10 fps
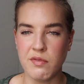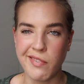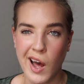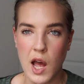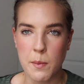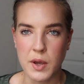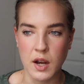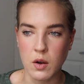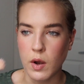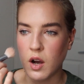vibe
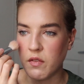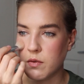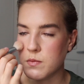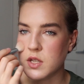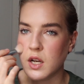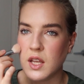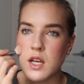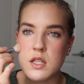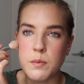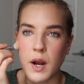kind of going on from
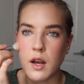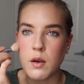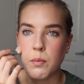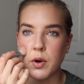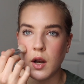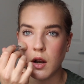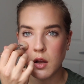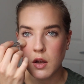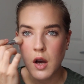Sunkissed, but I didn't put it